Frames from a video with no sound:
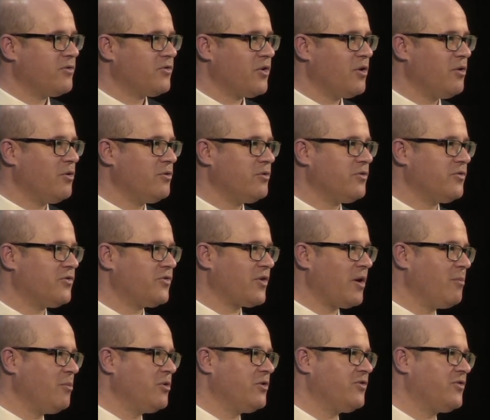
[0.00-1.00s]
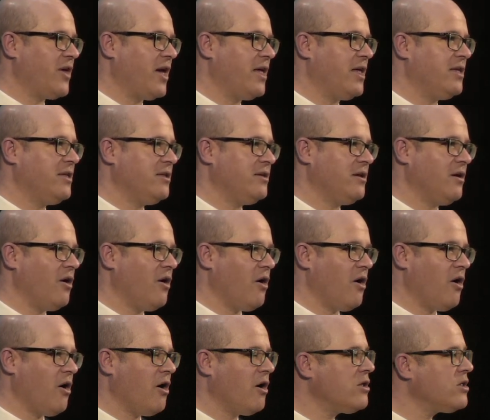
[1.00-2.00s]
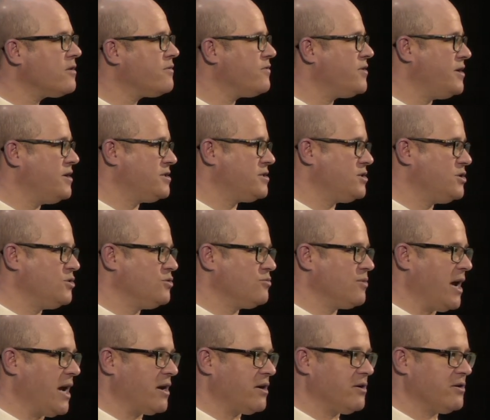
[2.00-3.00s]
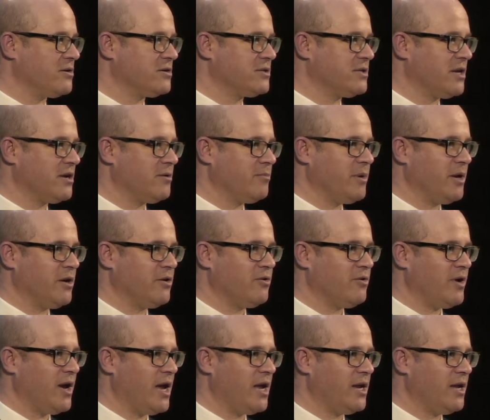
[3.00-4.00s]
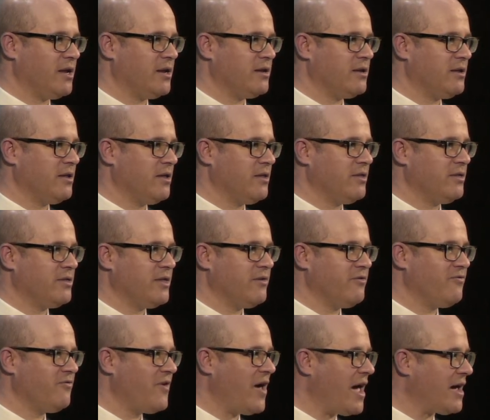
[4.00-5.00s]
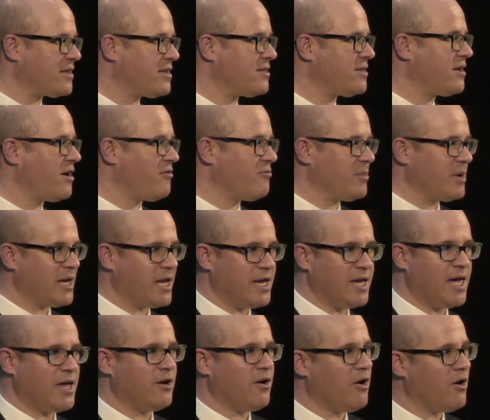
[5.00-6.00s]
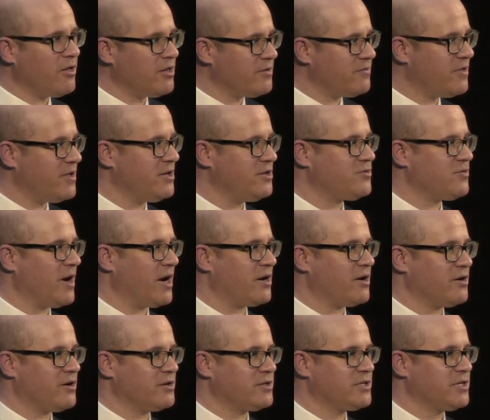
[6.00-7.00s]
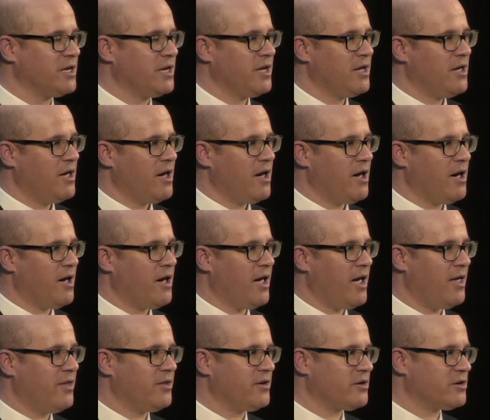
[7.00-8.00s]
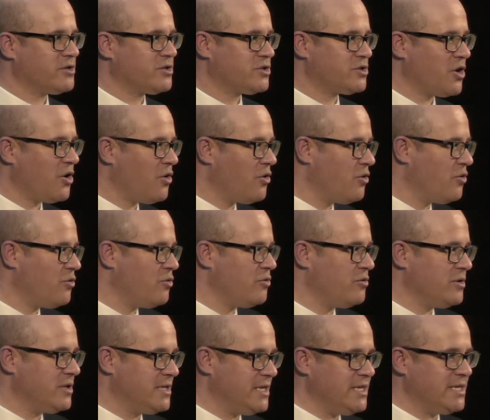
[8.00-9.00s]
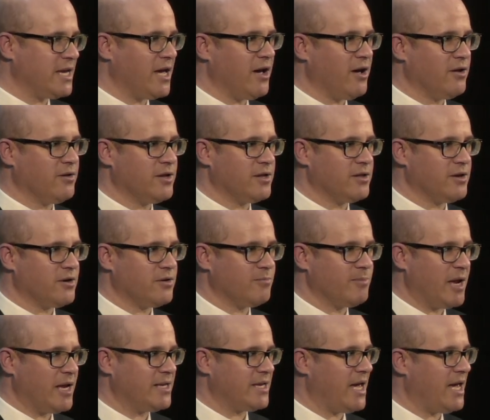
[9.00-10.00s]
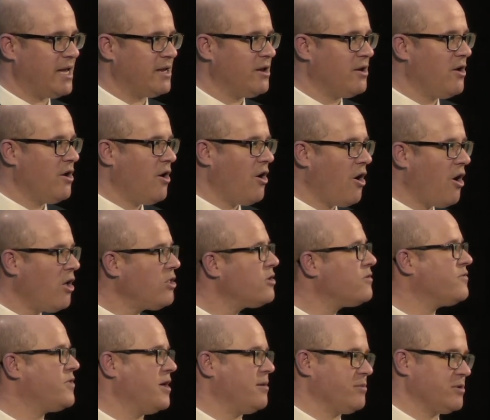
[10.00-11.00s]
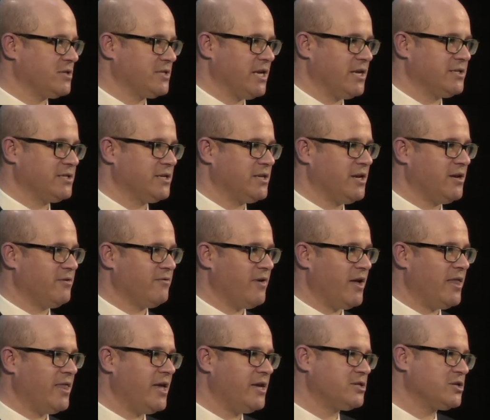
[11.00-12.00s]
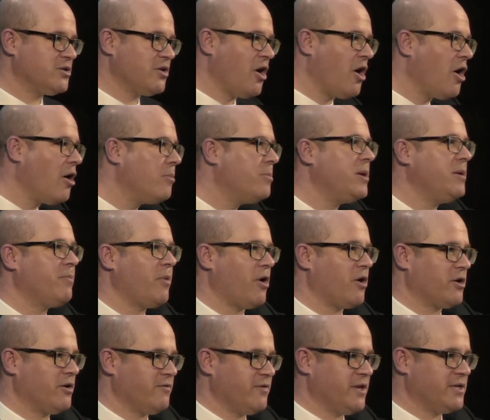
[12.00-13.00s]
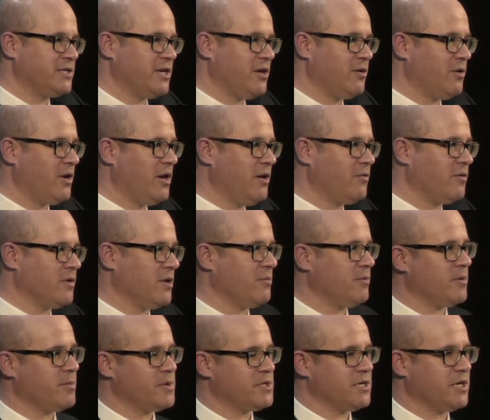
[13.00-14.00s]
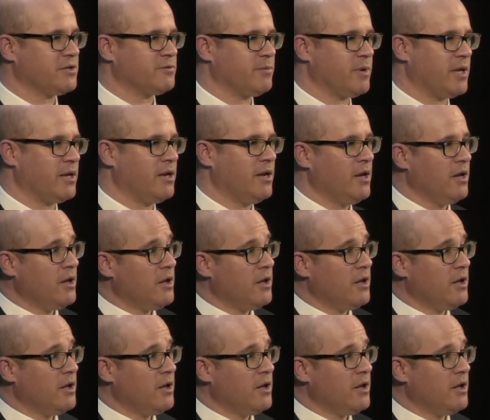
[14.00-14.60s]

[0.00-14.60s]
So some would say all of these new records that are being created, the fact that the government can get all of these records and they're so detailed and they're maintained, all of them are sensitive and they should all be part of this equilibrium adjustment.